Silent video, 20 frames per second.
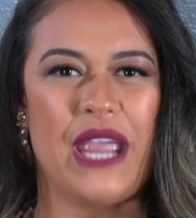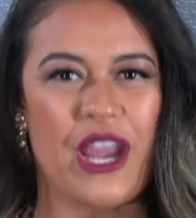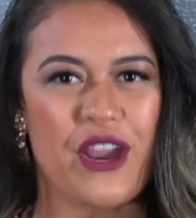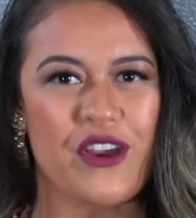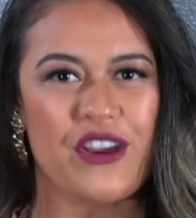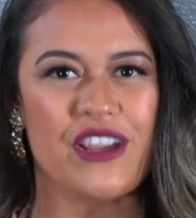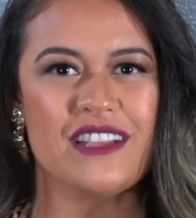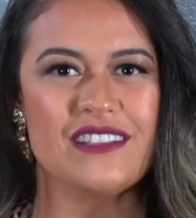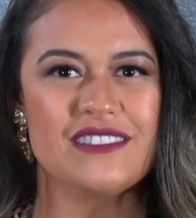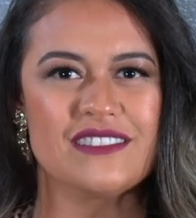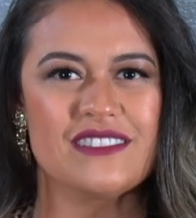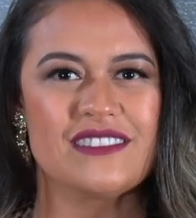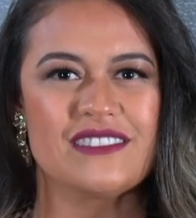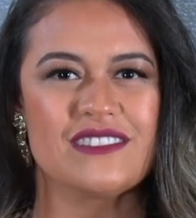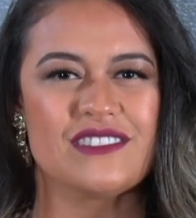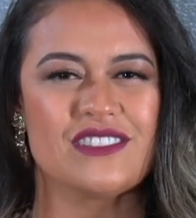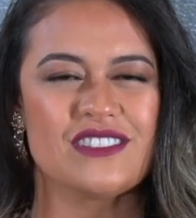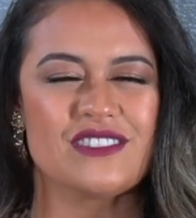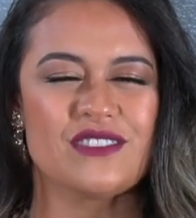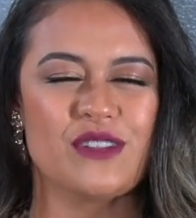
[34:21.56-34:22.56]
parents
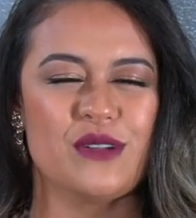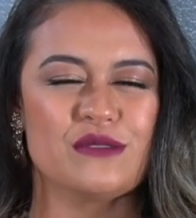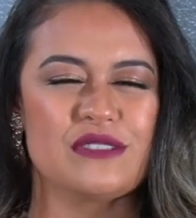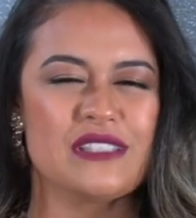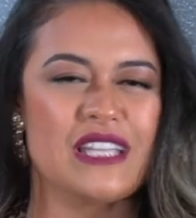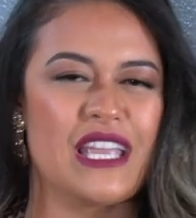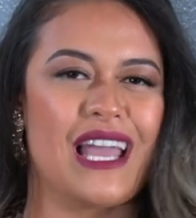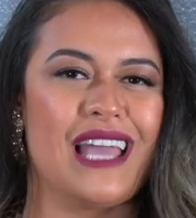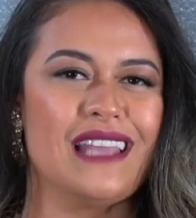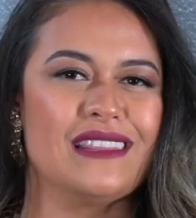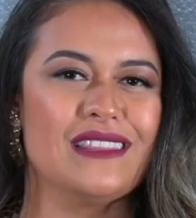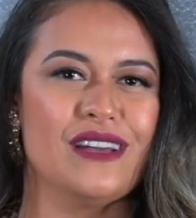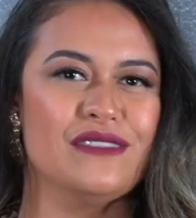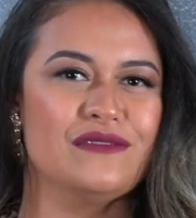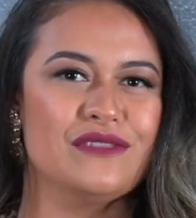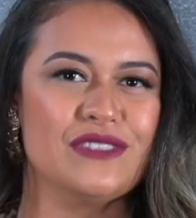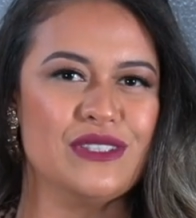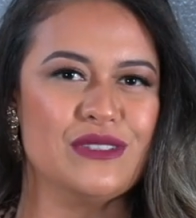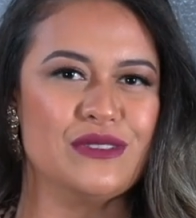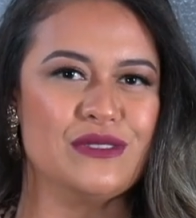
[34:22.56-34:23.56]
just don't say I
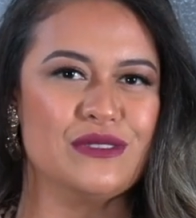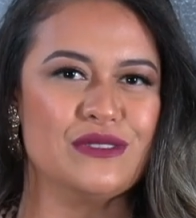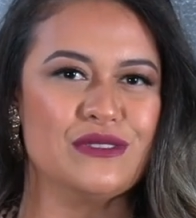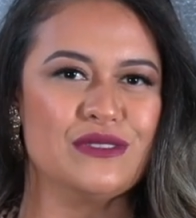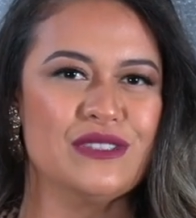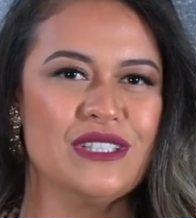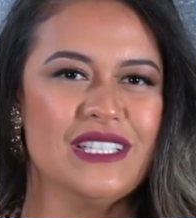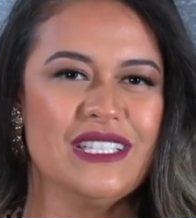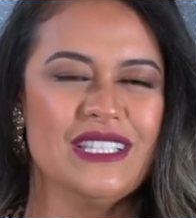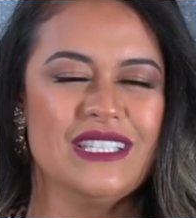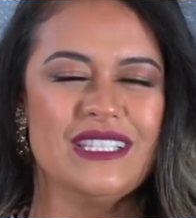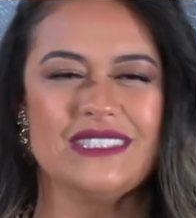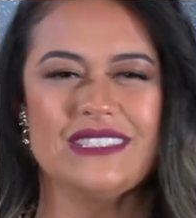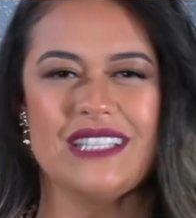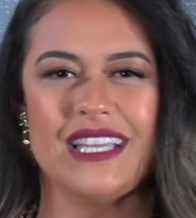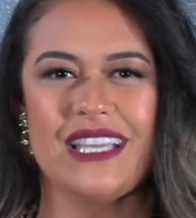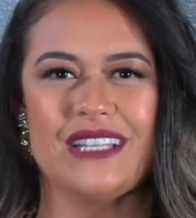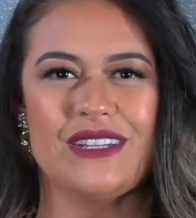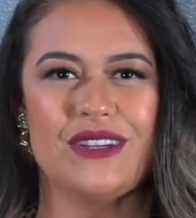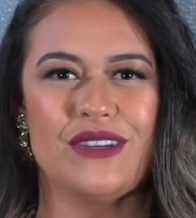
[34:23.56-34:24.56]
love you.
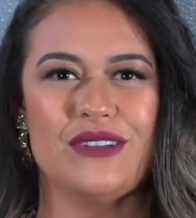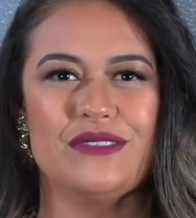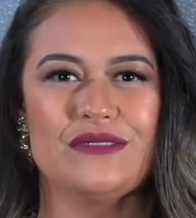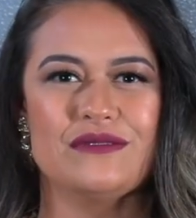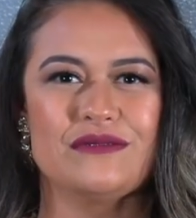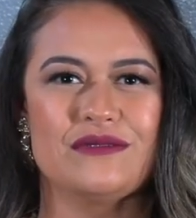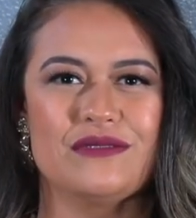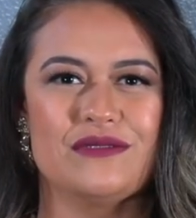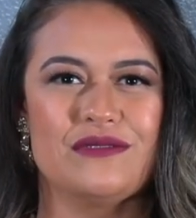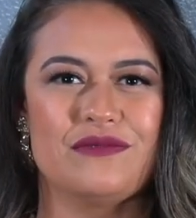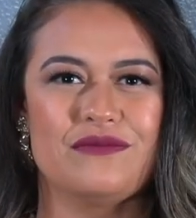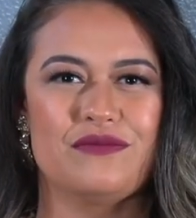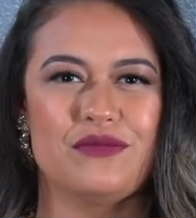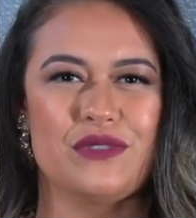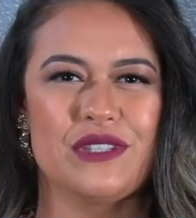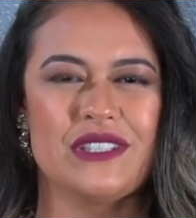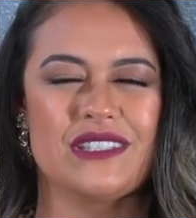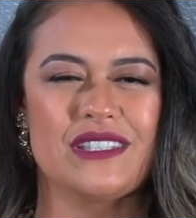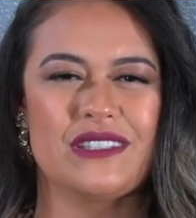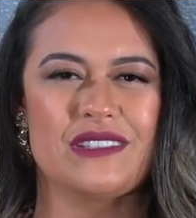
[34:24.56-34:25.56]
They don't
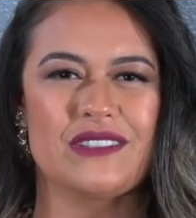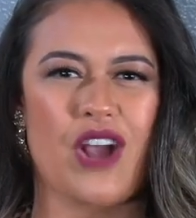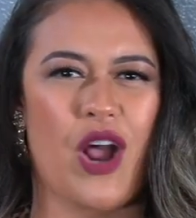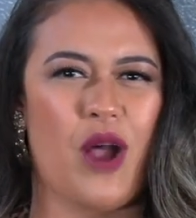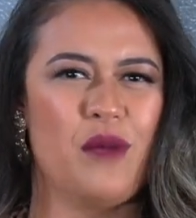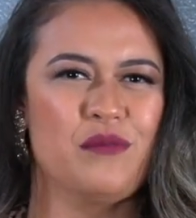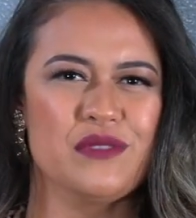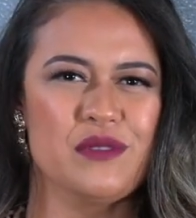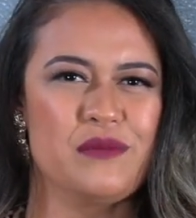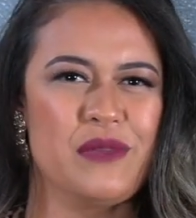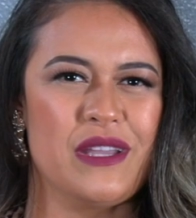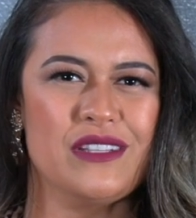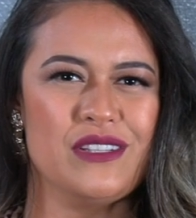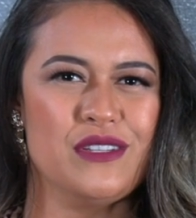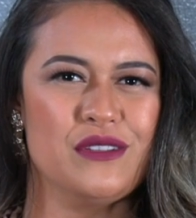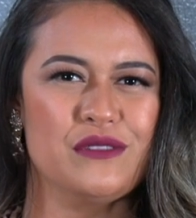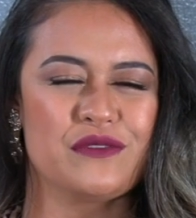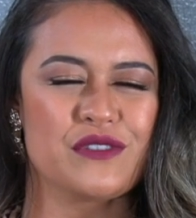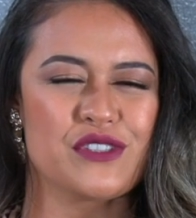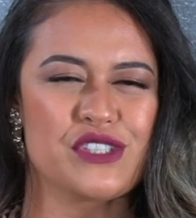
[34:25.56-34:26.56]
really compliment
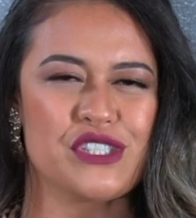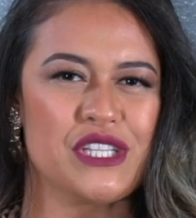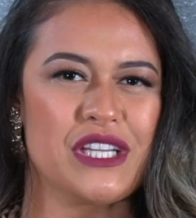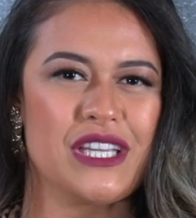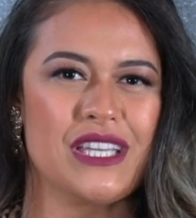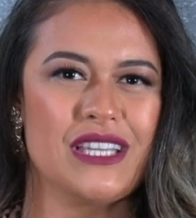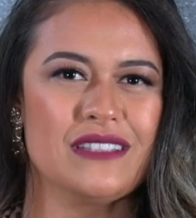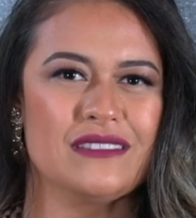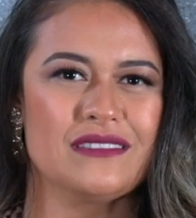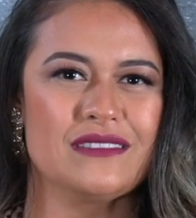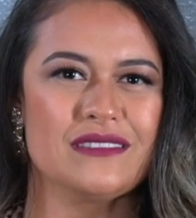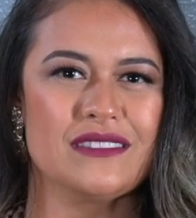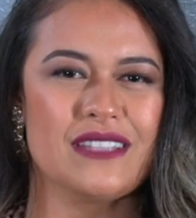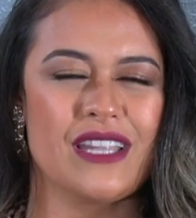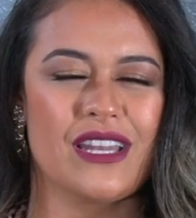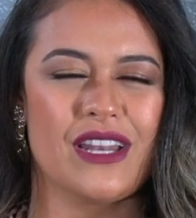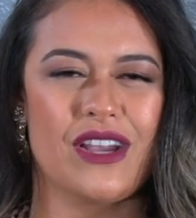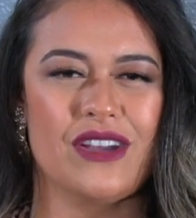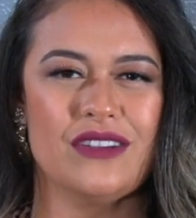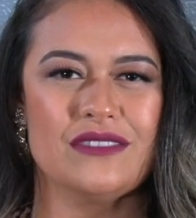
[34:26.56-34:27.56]
you for shit.
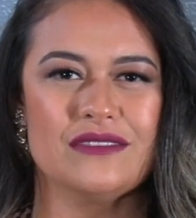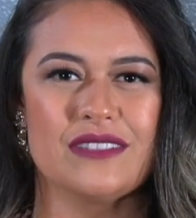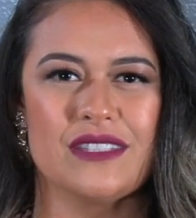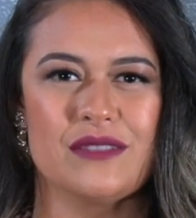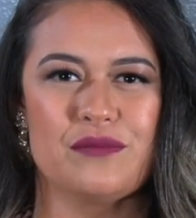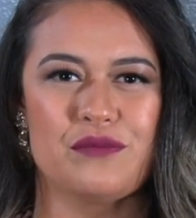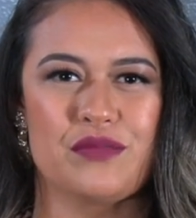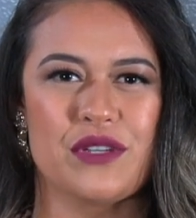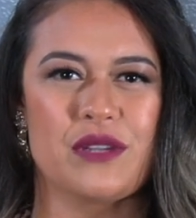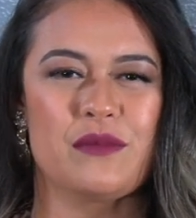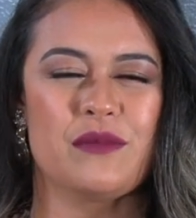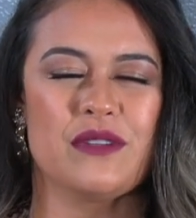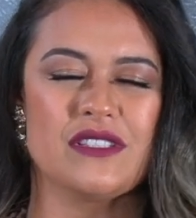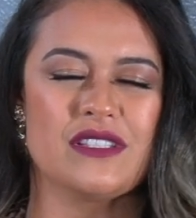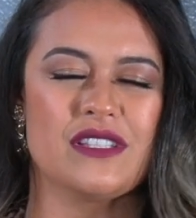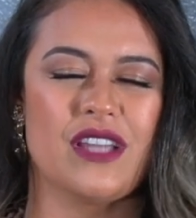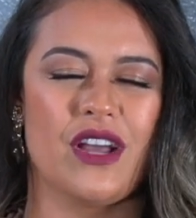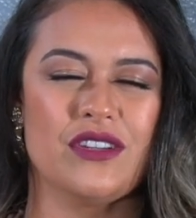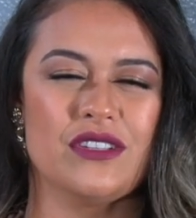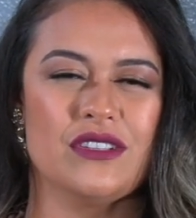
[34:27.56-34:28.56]
They pretty
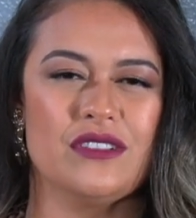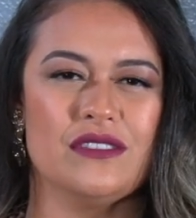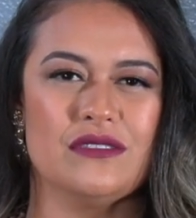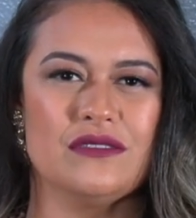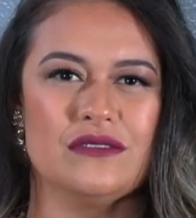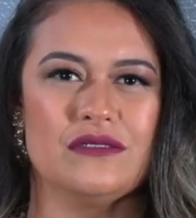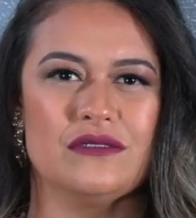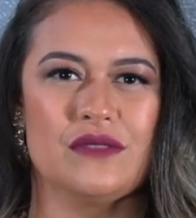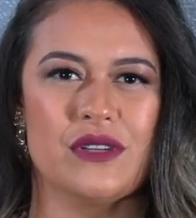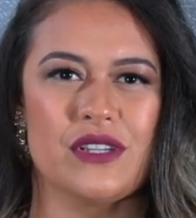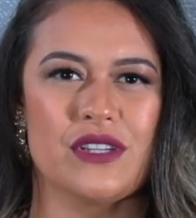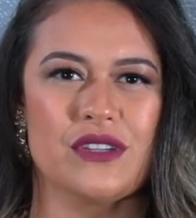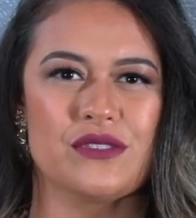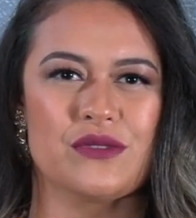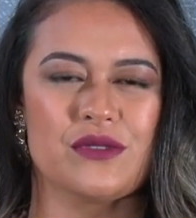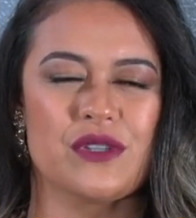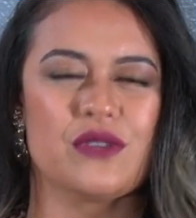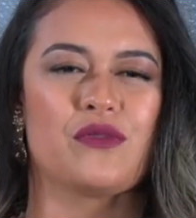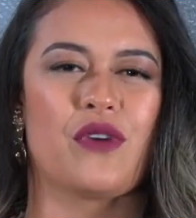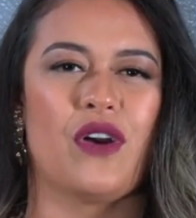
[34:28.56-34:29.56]
much tell you what you're
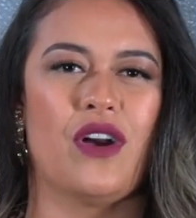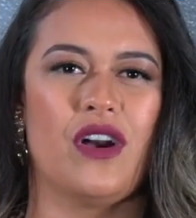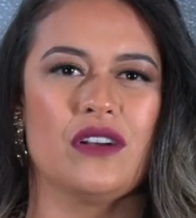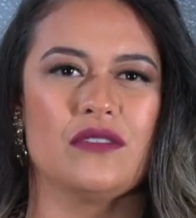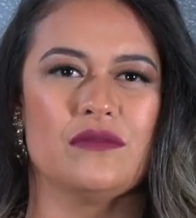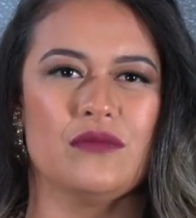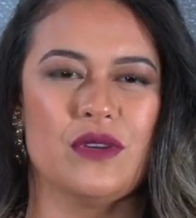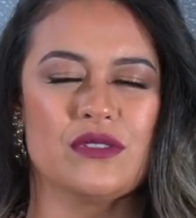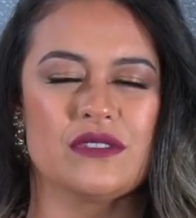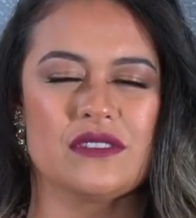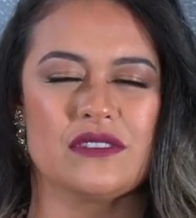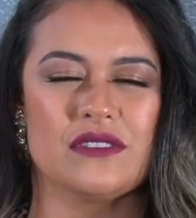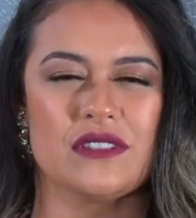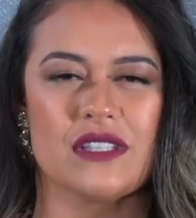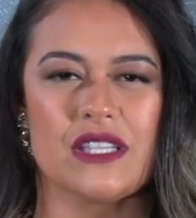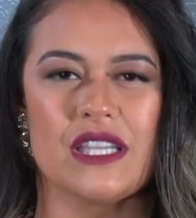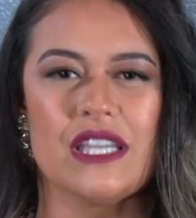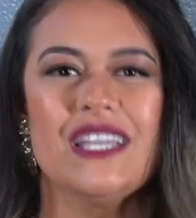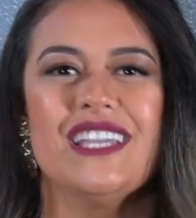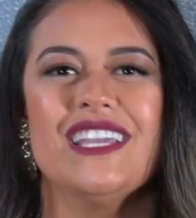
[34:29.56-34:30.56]
doing wrong
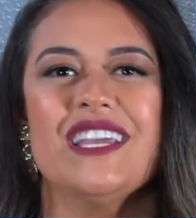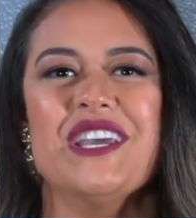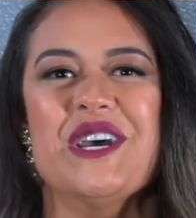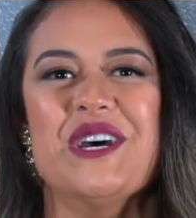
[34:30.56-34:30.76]
mostly.